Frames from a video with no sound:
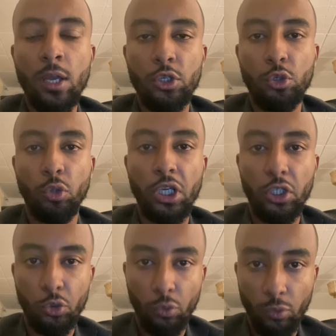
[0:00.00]

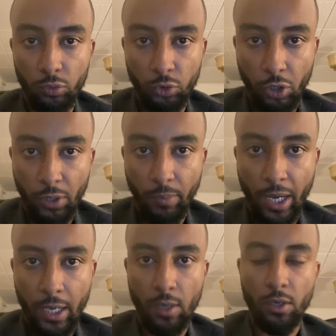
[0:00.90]
During
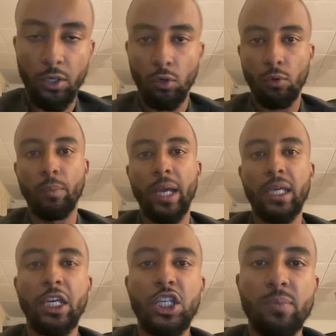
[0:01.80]
my my
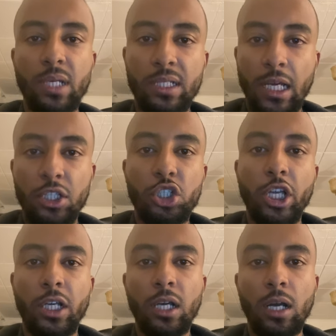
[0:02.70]
engagement at
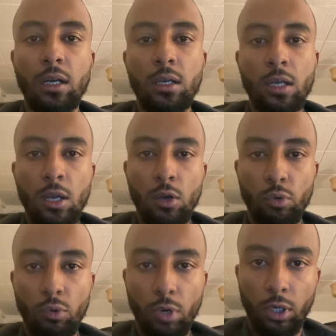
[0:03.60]
Shaga,
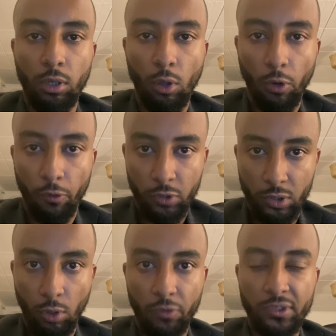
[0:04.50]
we work a lot with a
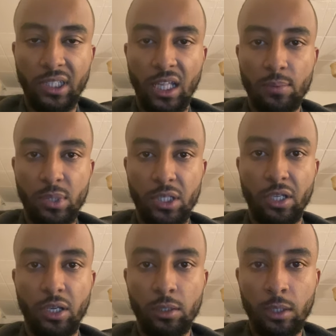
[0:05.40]
lot of startups
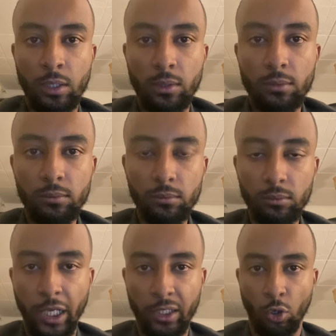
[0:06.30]
and
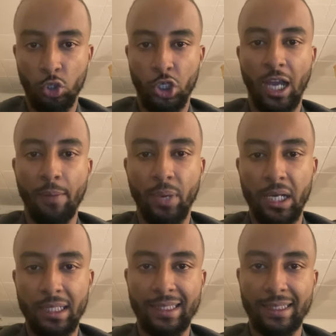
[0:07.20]
technology
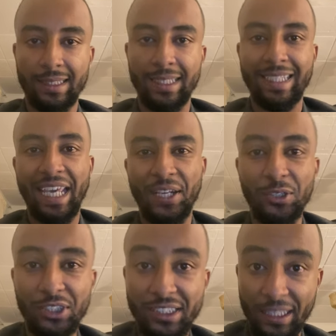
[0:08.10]
companies and the
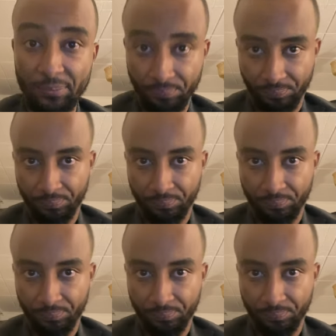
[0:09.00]
ecosystem,